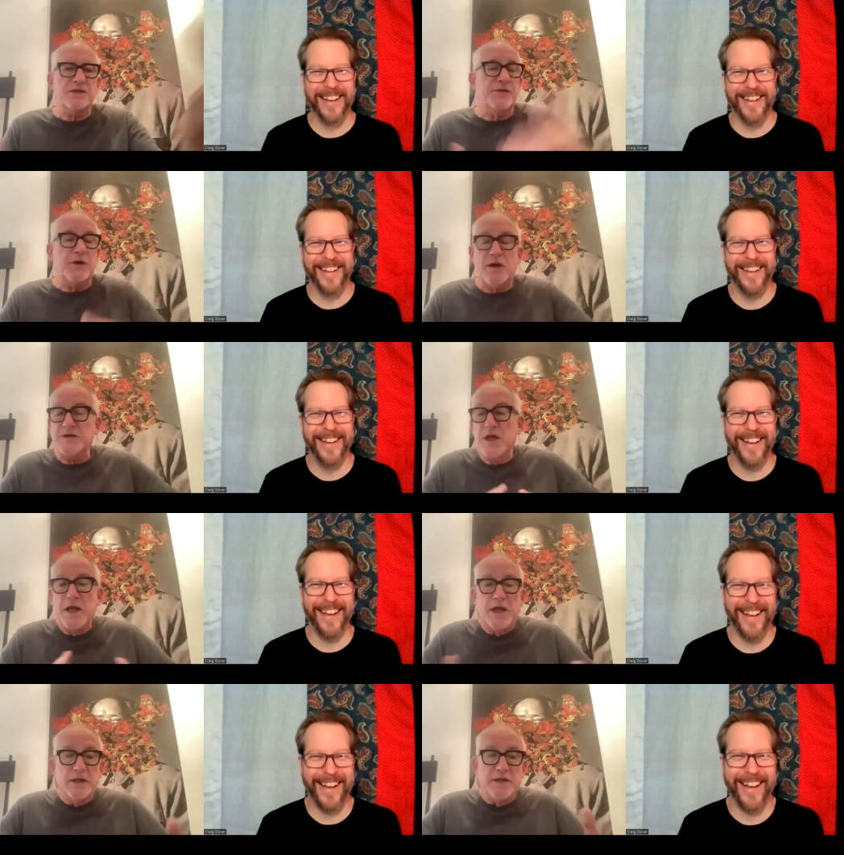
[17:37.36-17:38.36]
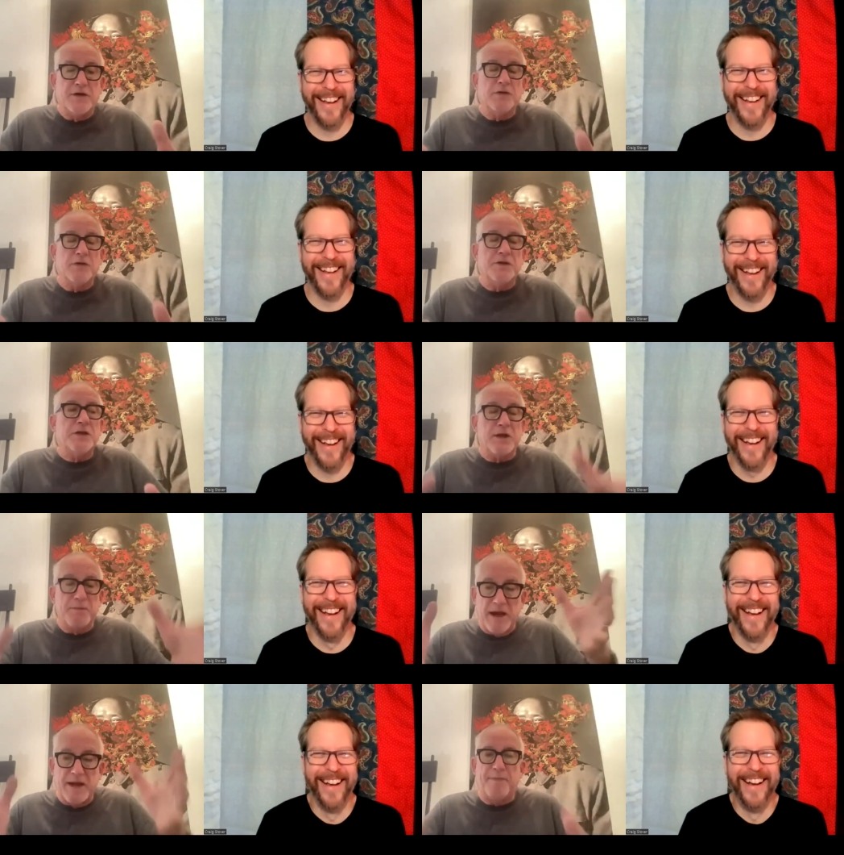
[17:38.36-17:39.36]
Speaker 1: of photographs. Literally, you can
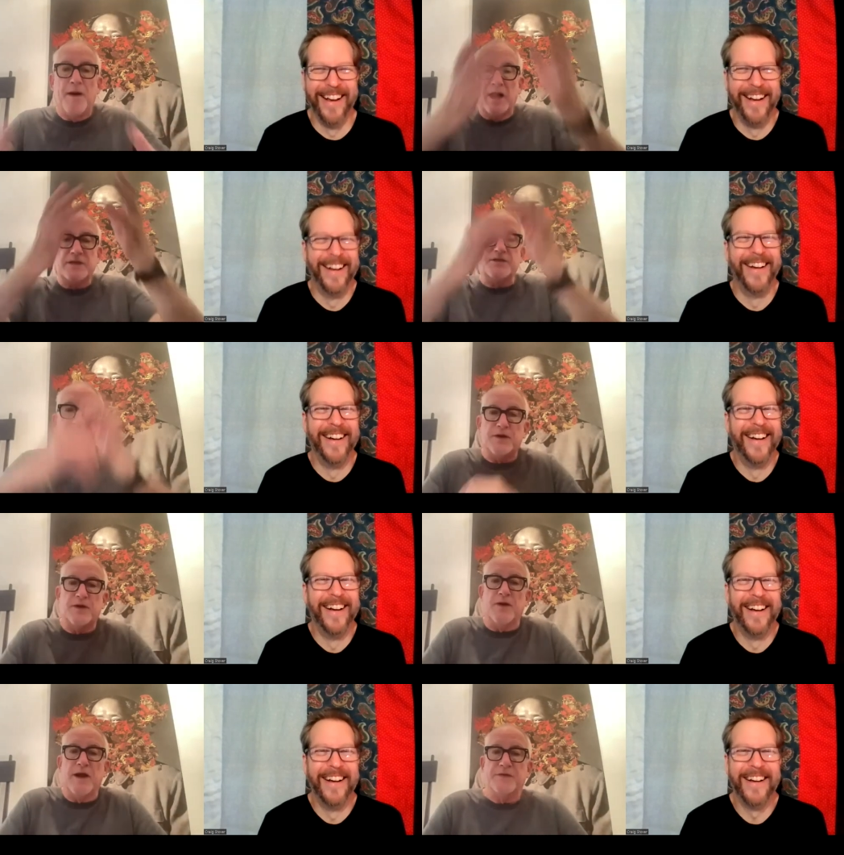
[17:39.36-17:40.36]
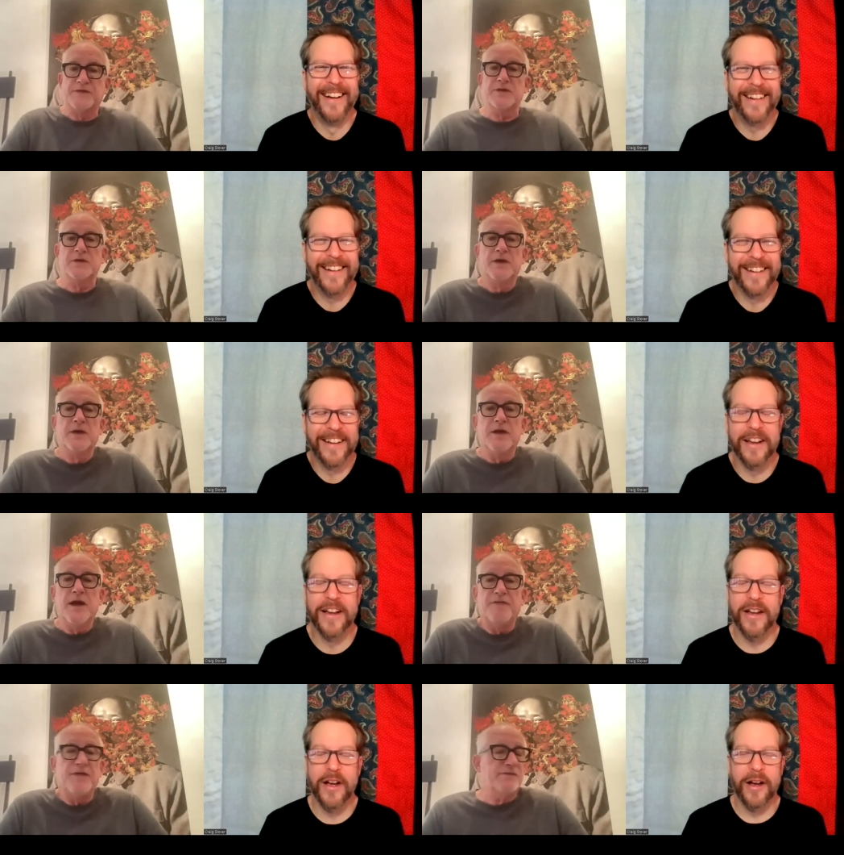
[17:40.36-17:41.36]
buy a box of photographs
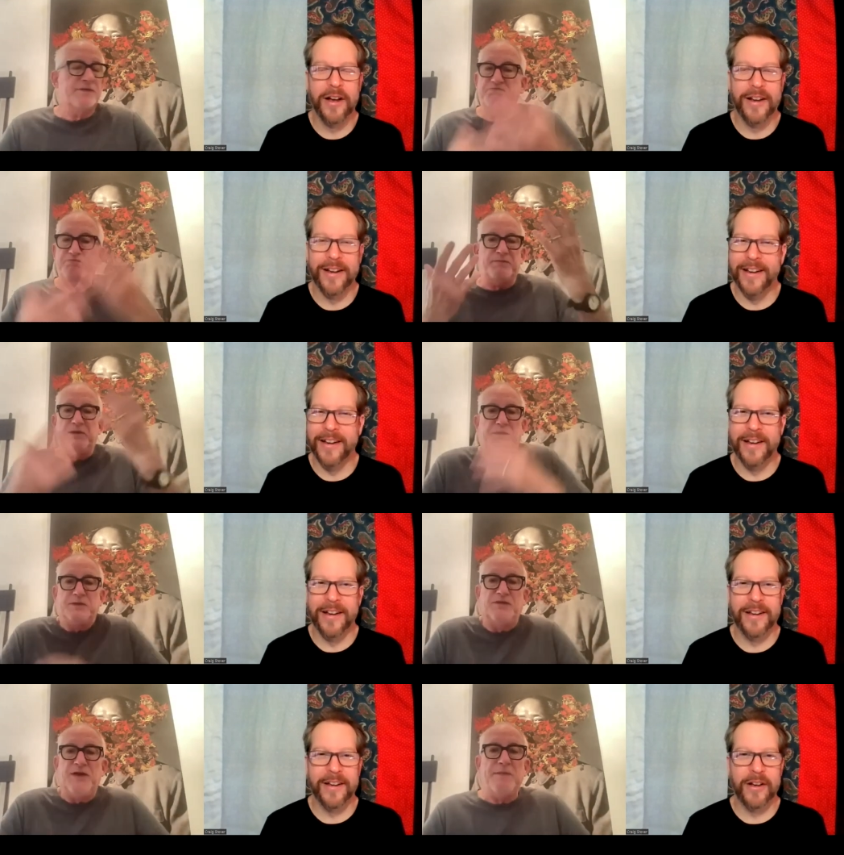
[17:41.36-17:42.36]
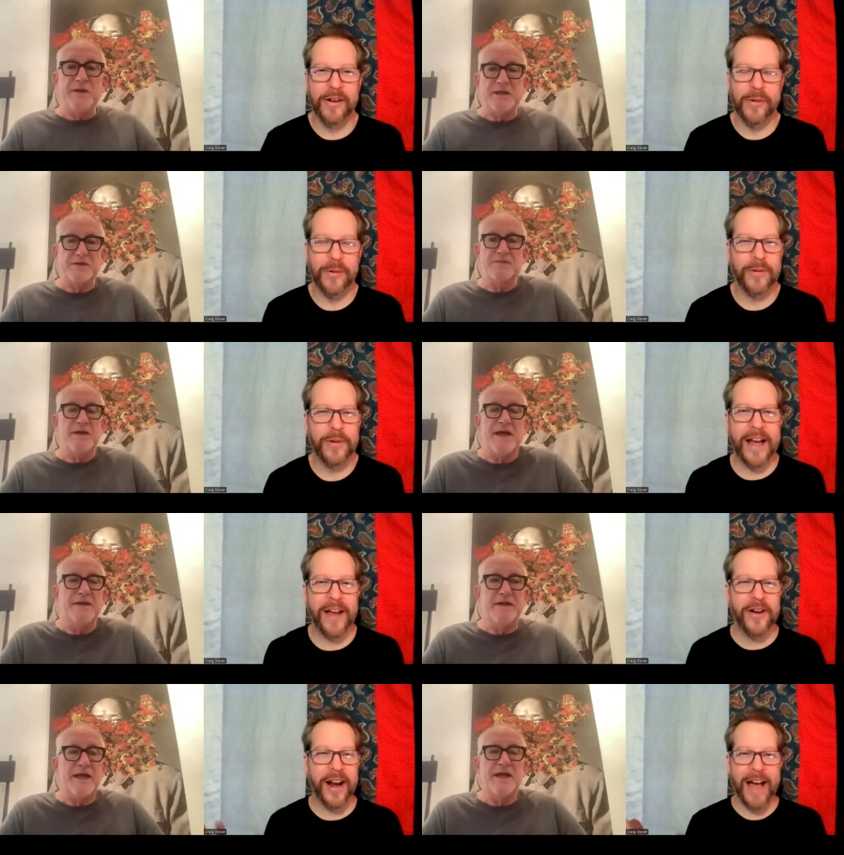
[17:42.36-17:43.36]
of the, people's families. well, and,
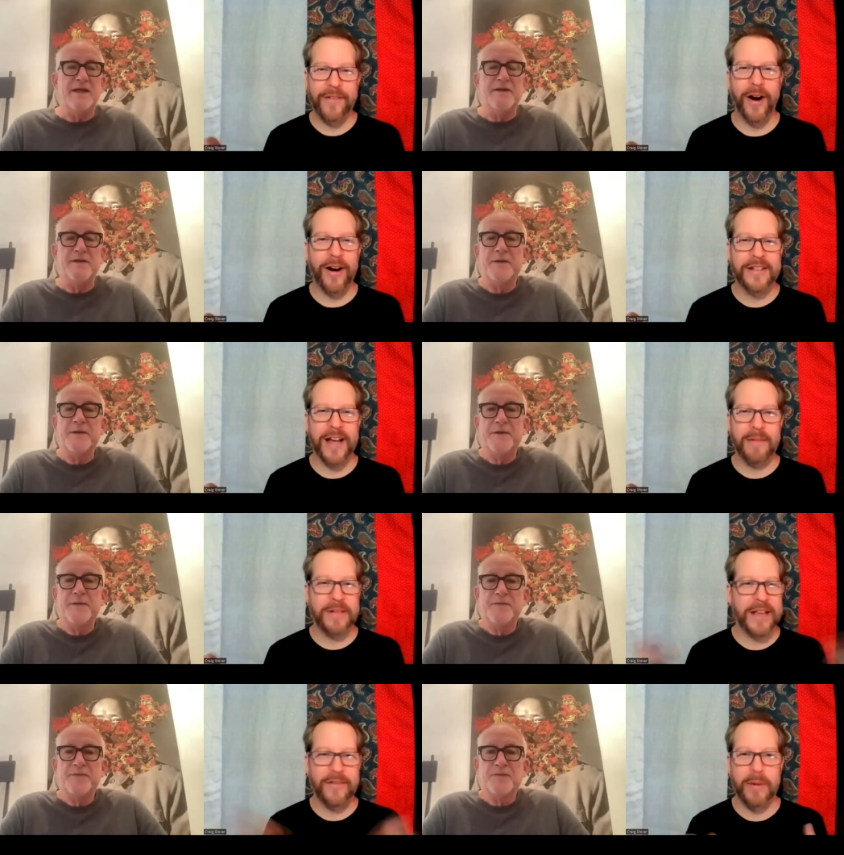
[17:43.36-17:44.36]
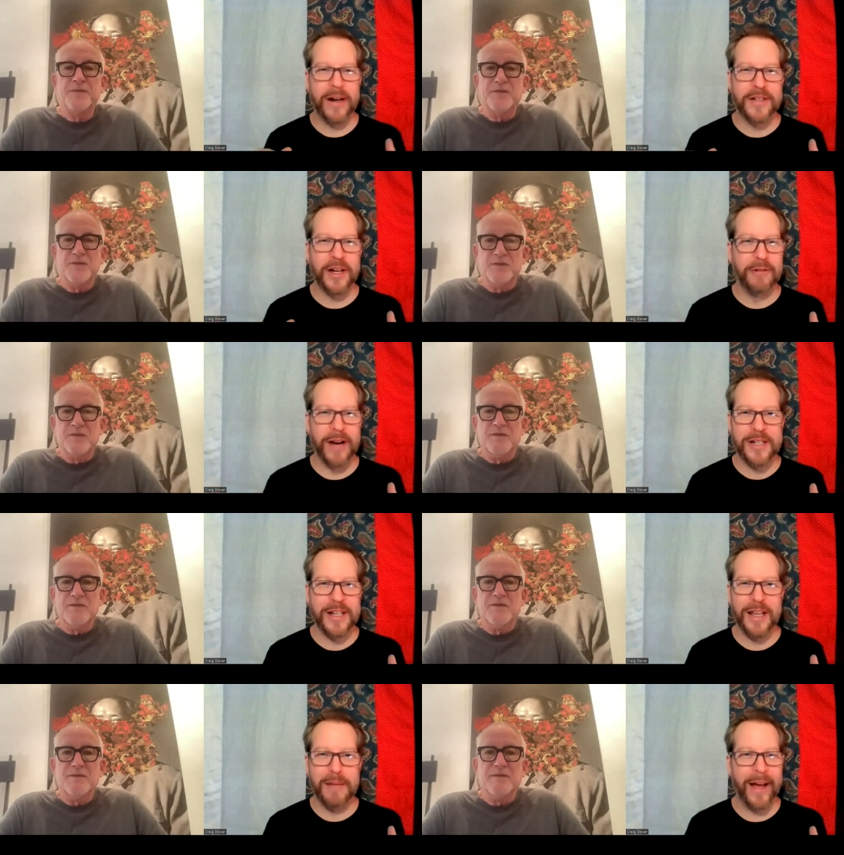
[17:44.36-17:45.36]
now
Speaker 2: you're going to have a hard time because everybody's going to
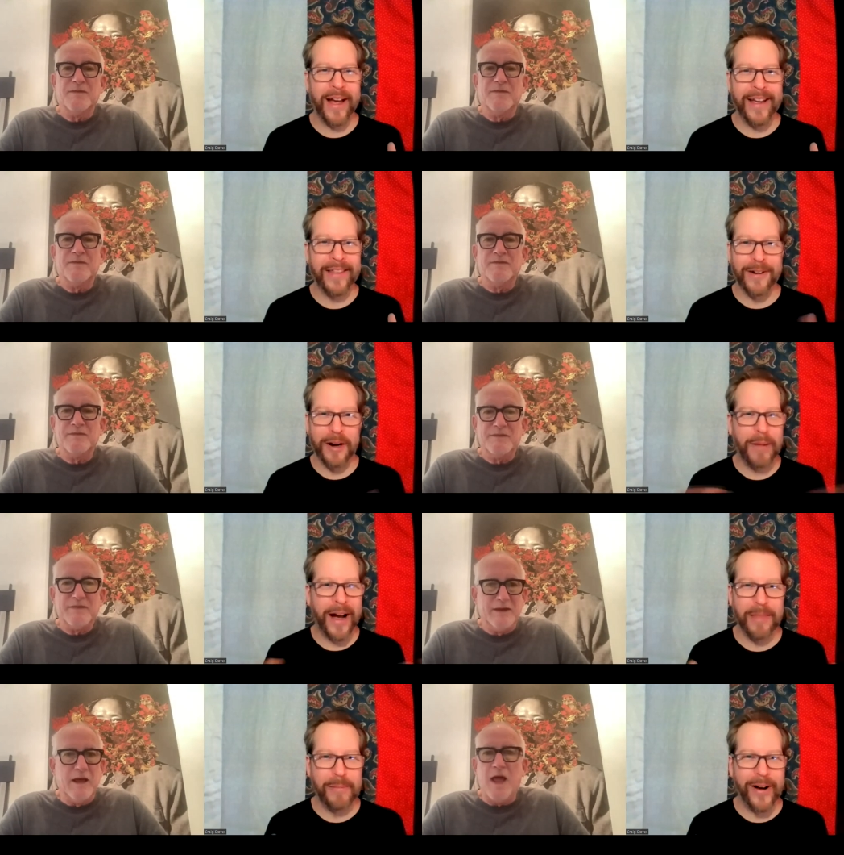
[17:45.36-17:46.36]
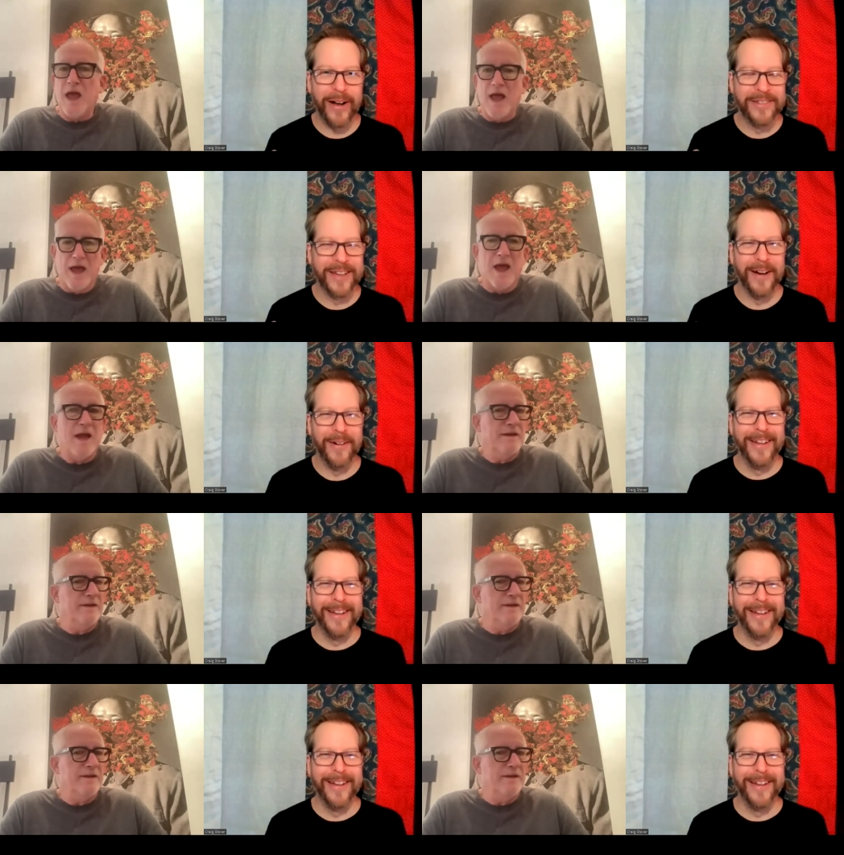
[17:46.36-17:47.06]
rush to eBay and they're going to buy them all. So